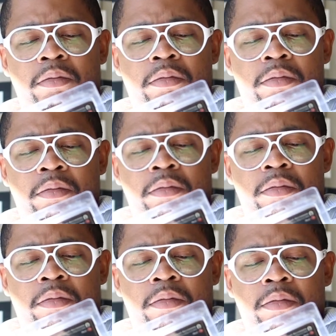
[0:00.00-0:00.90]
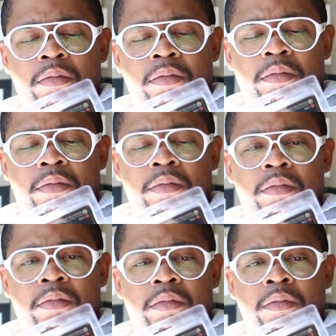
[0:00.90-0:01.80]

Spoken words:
(silence)